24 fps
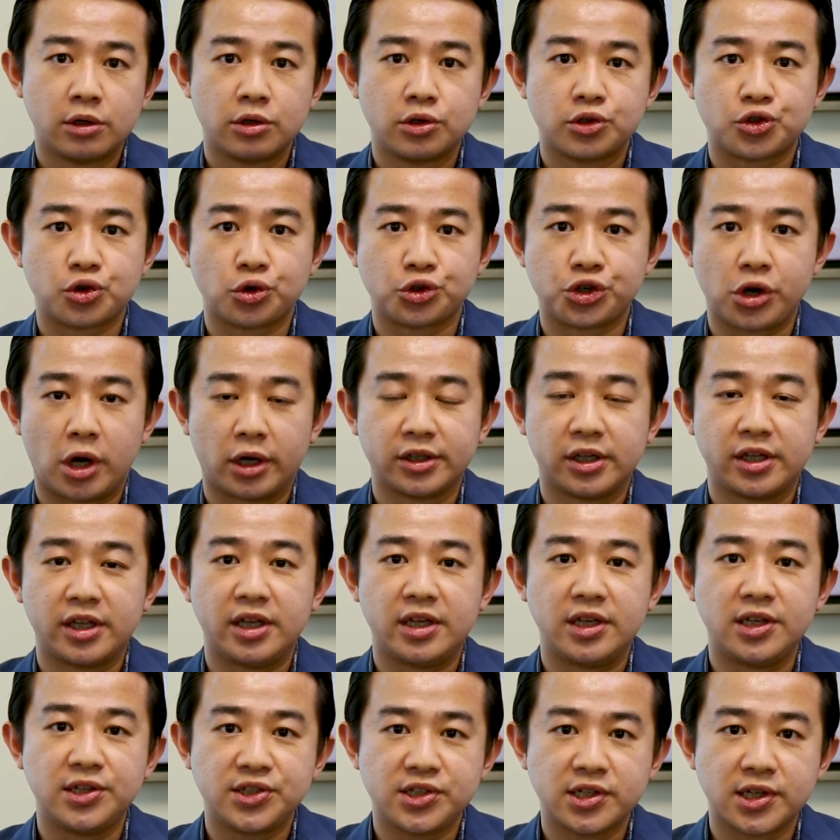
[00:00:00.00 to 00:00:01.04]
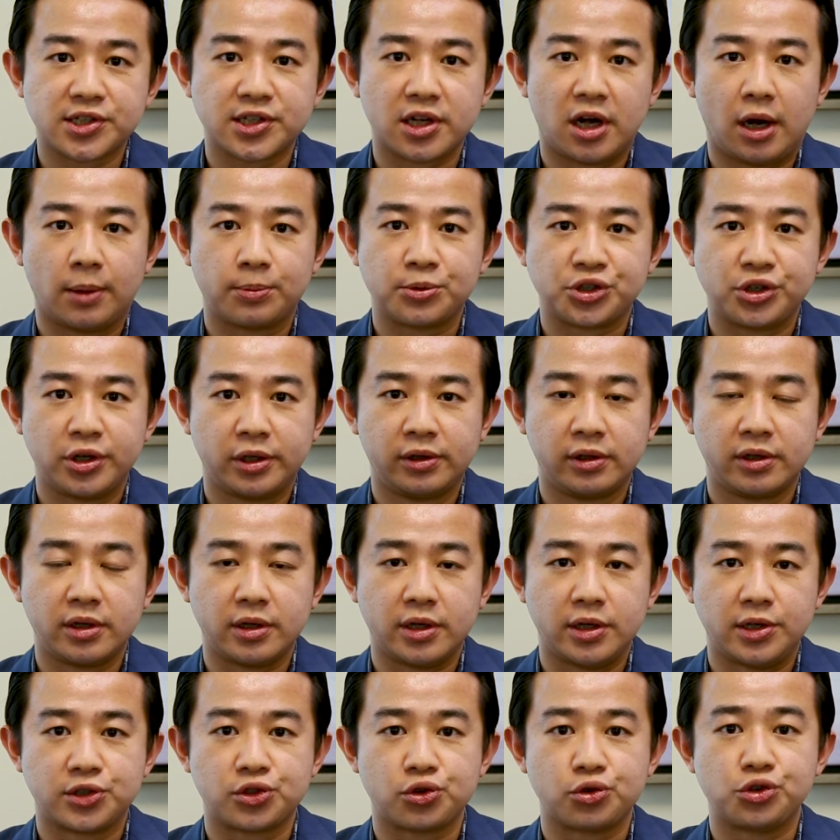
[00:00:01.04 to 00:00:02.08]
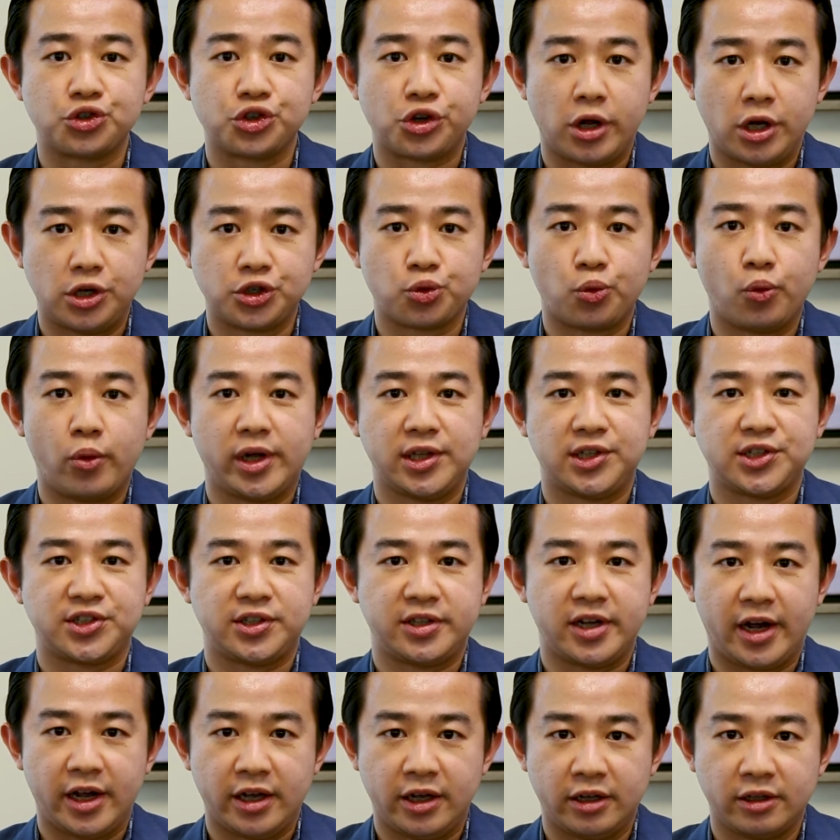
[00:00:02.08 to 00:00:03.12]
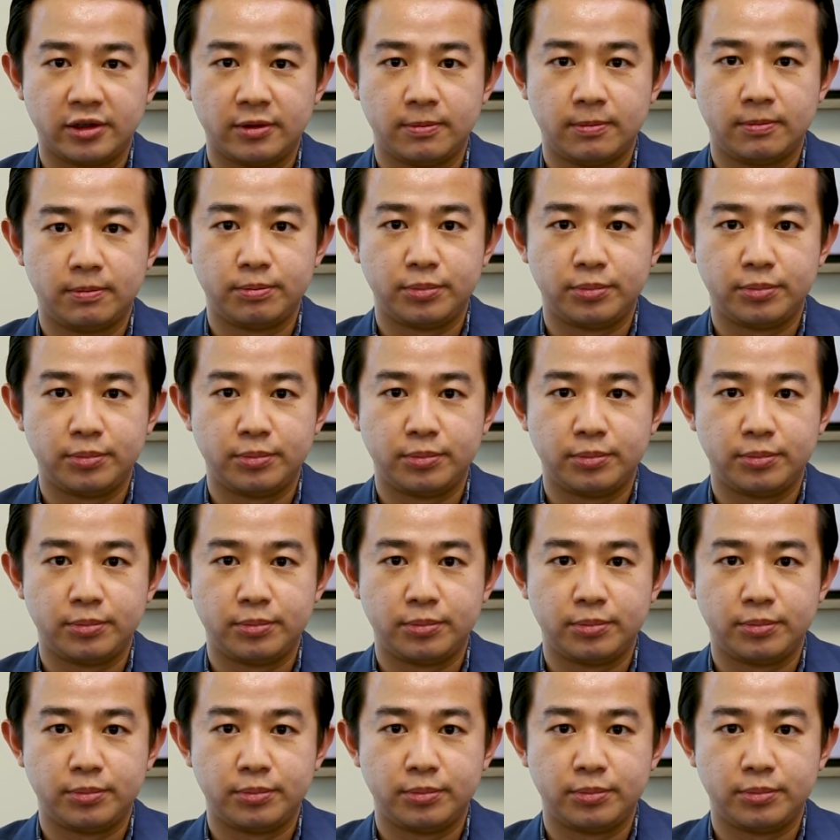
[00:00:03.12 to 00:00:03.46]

So John, the easiest option is to change one's diet